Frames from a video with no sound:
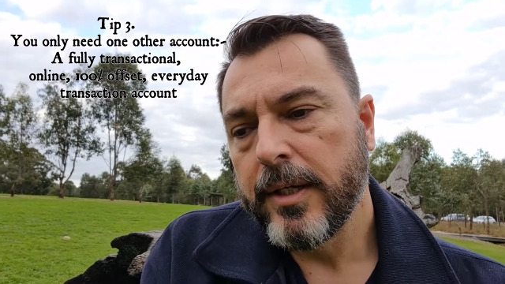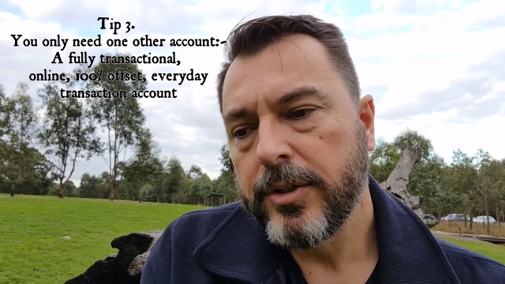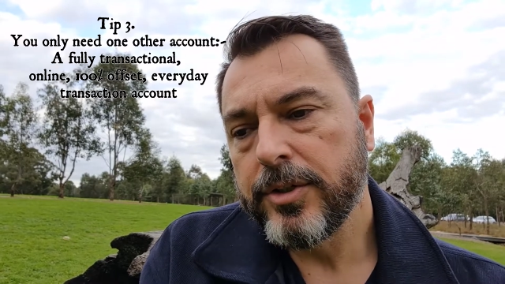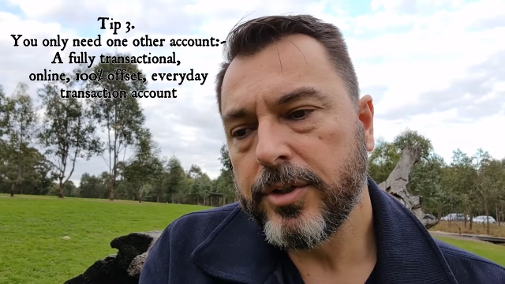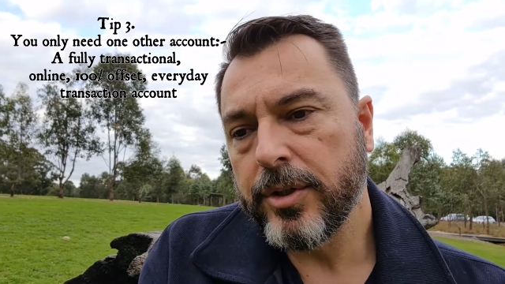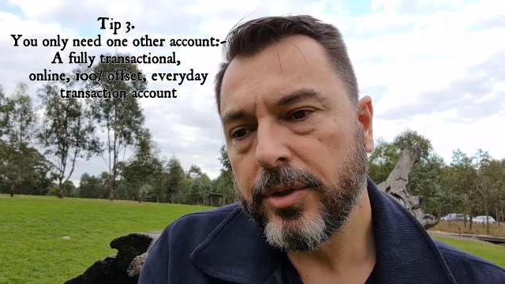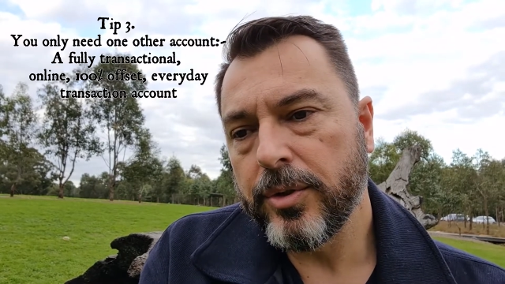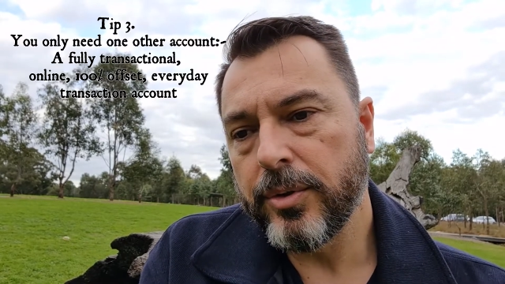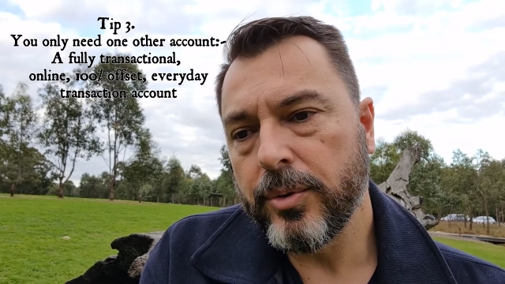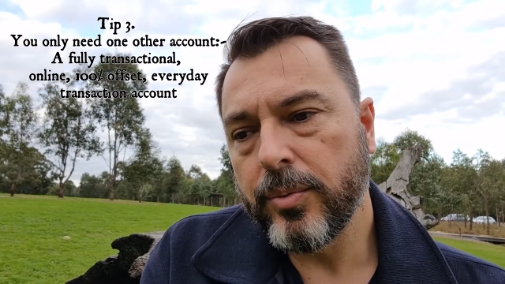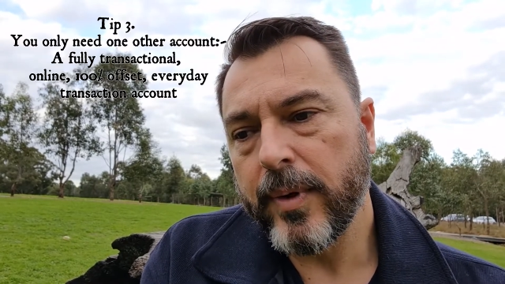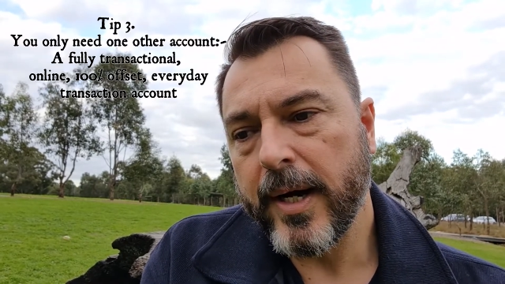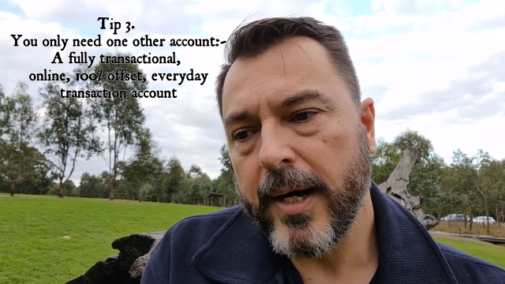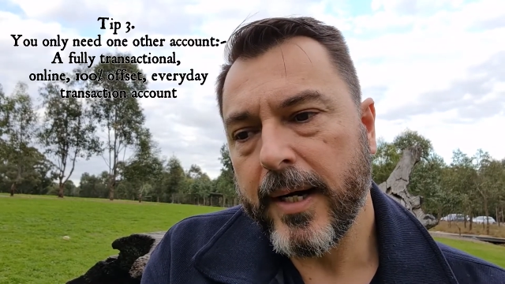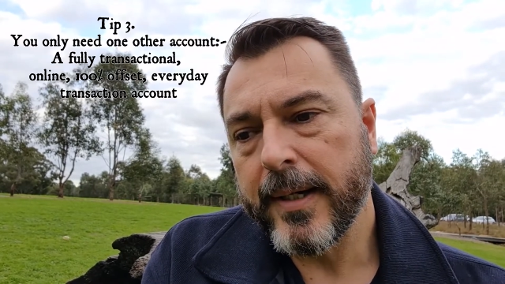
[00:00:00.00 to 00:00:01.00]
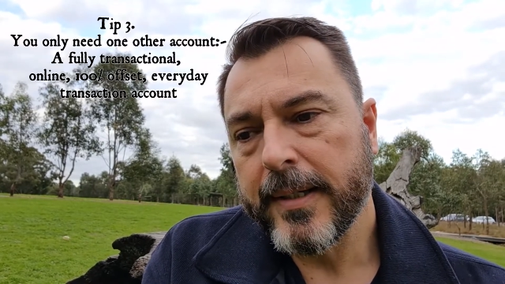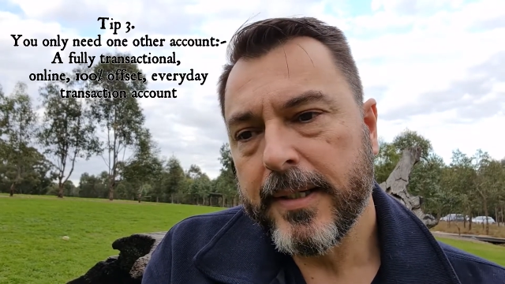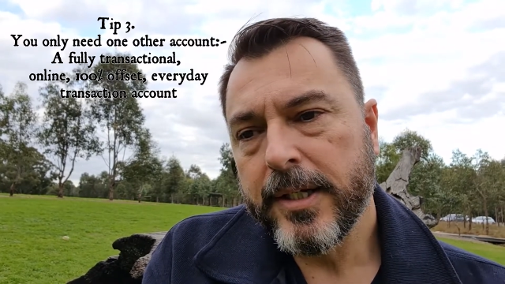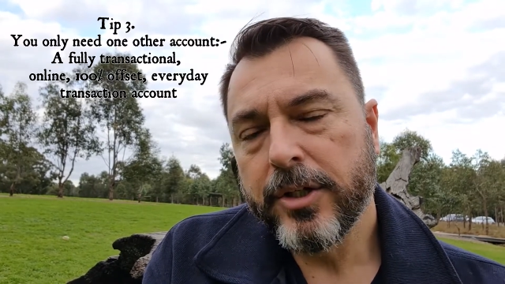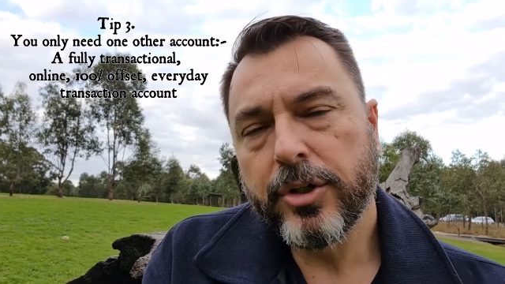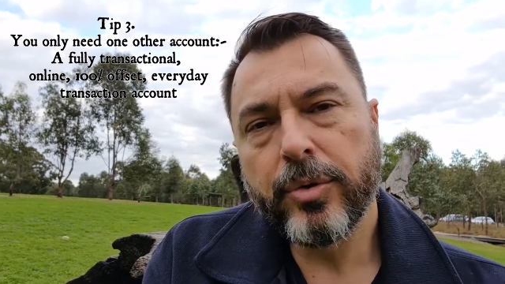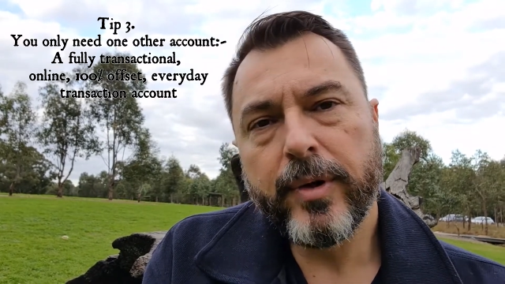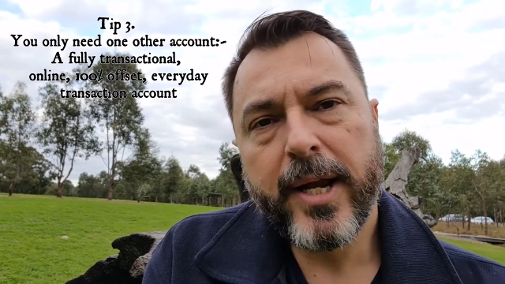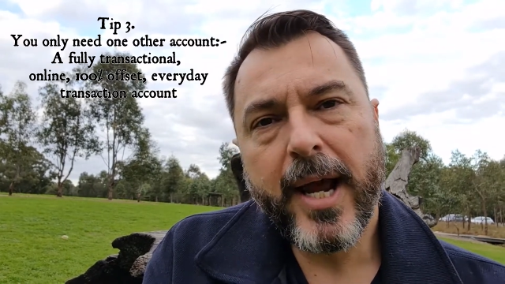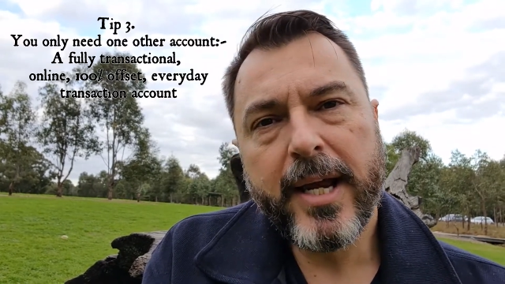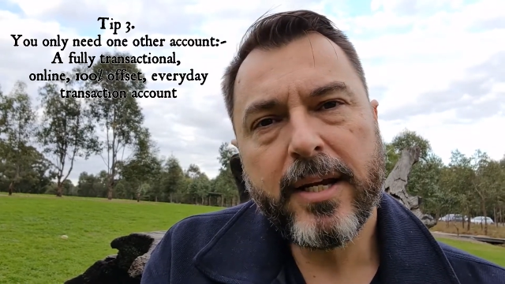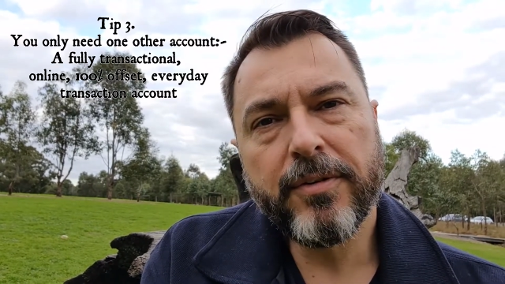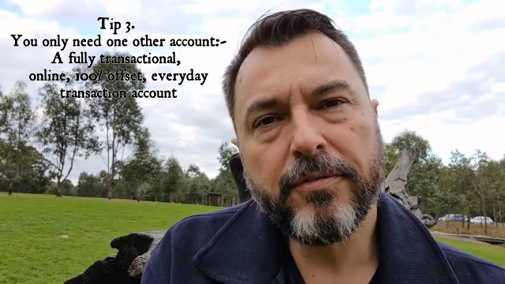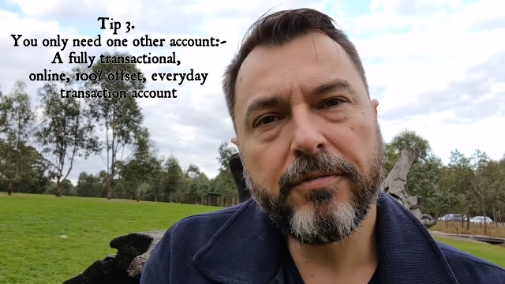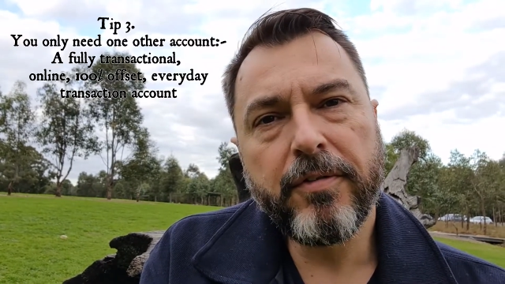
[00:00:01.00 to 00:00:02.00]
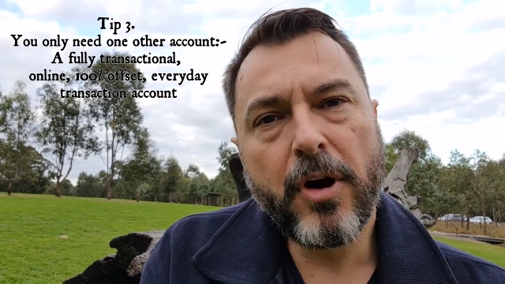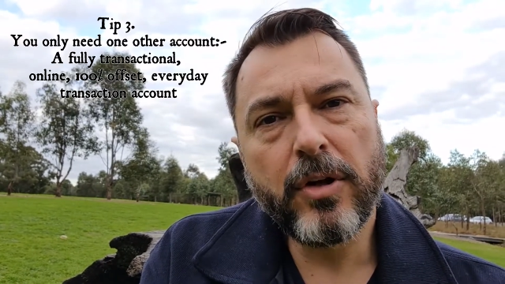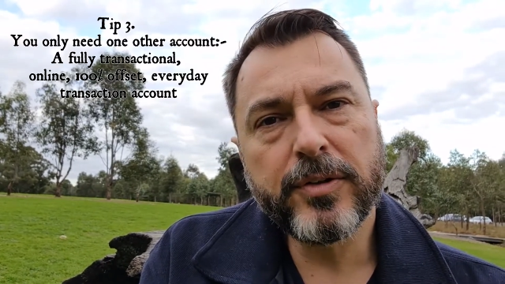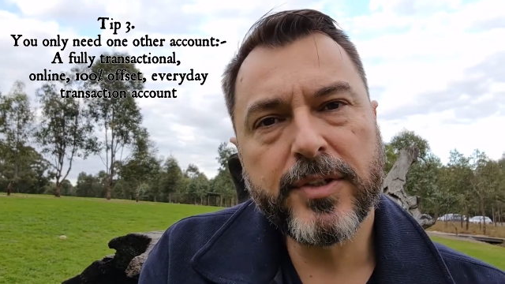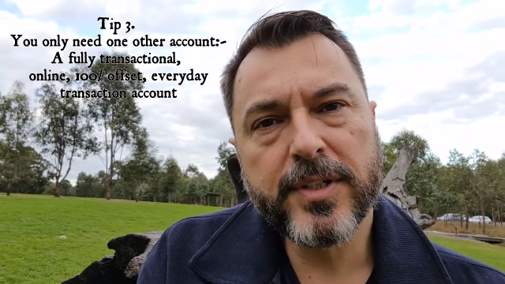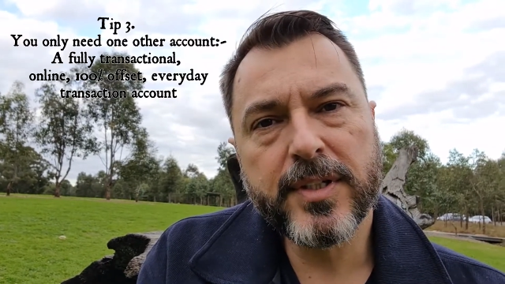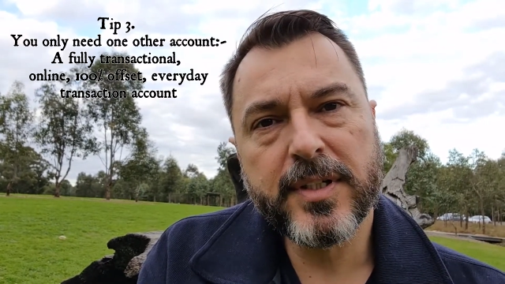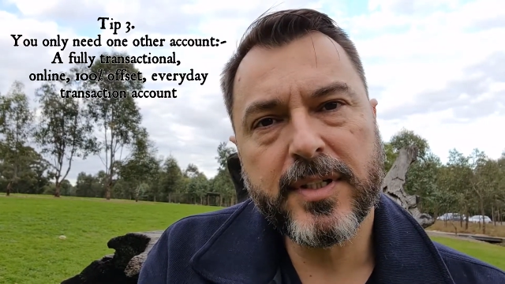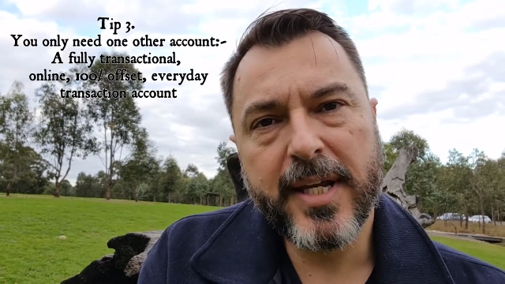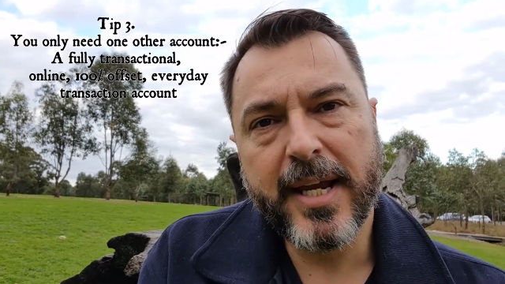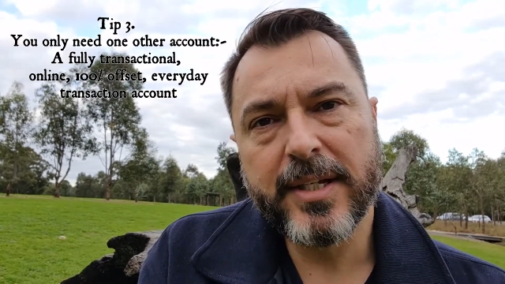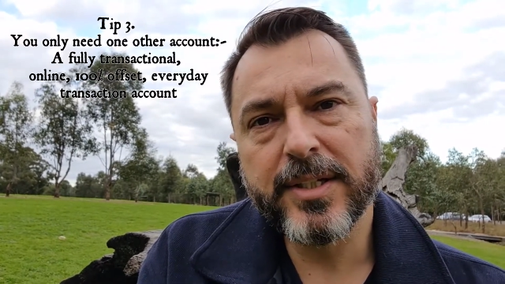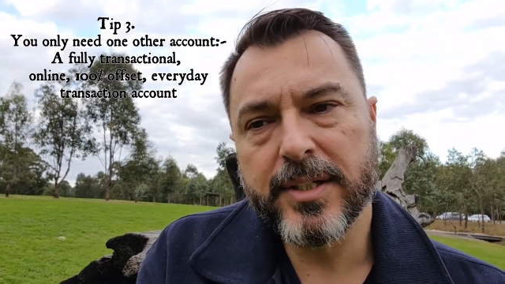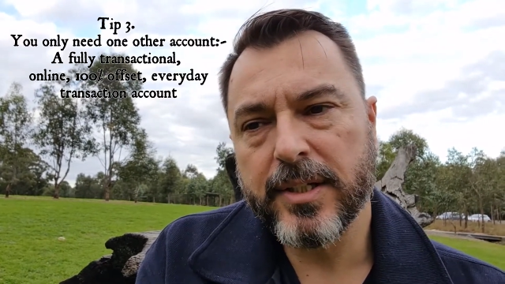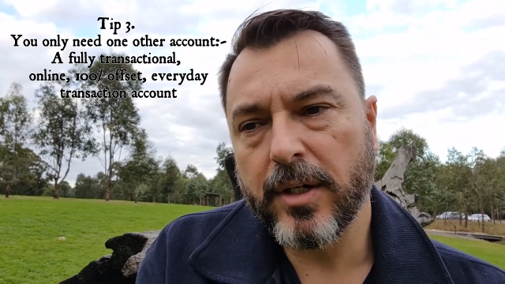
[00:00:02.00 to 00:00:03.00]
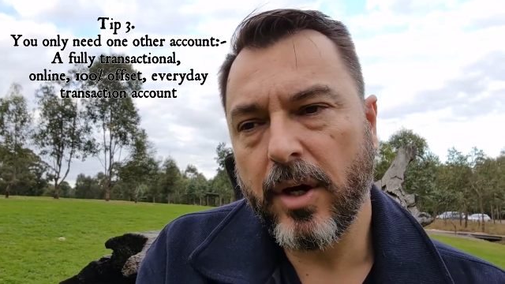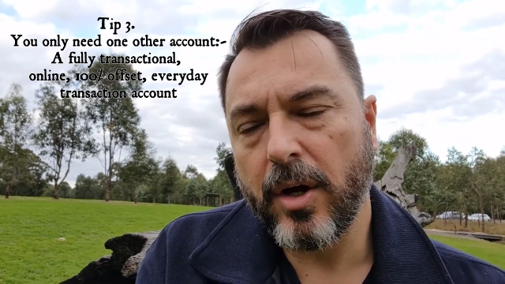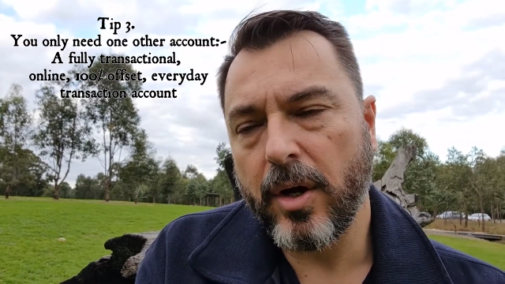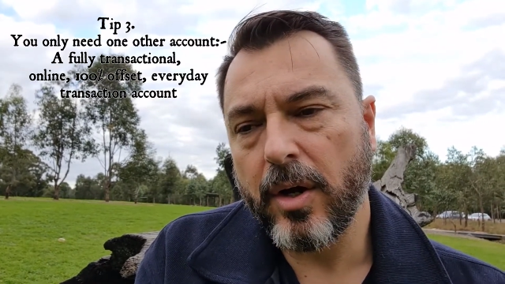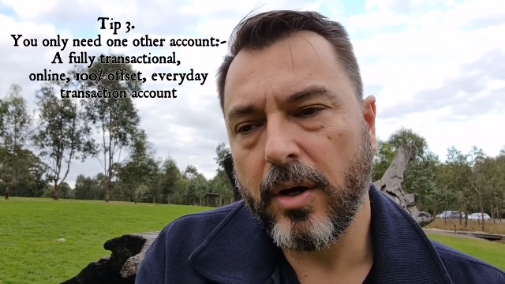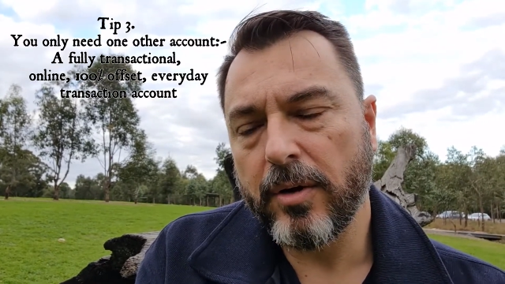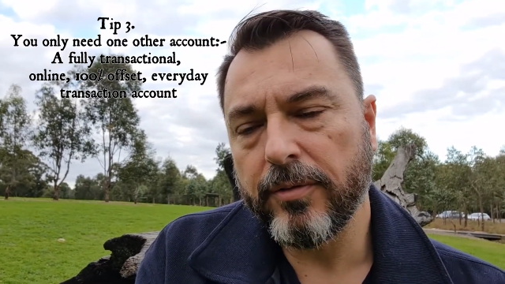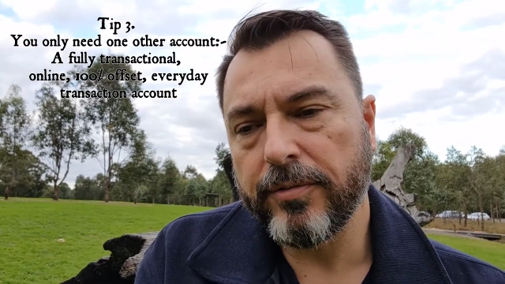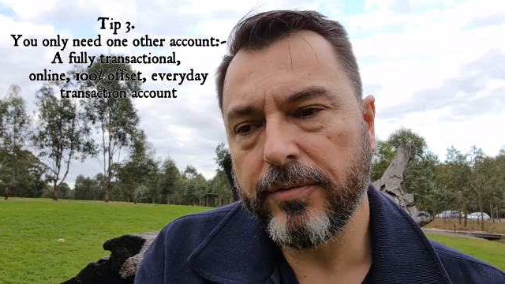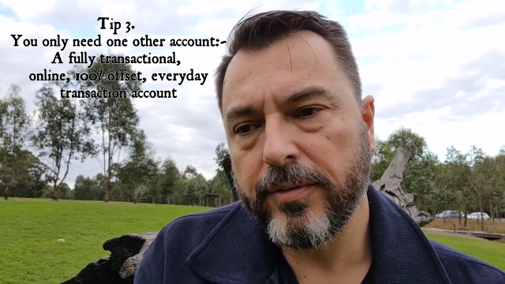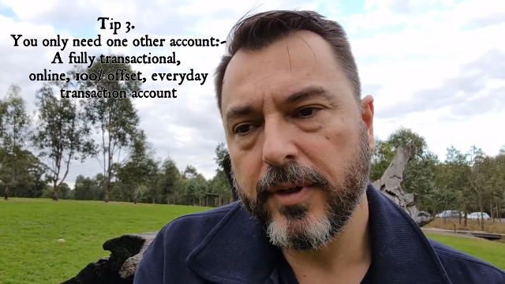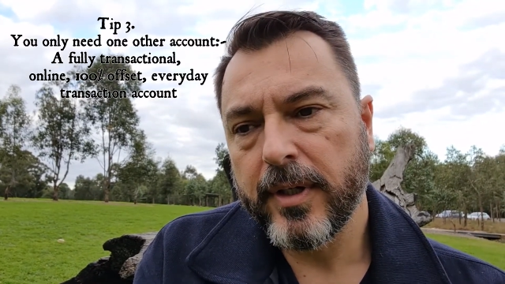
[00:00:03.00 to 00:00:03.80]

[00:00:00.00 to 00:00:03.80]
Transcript: to create a false sense of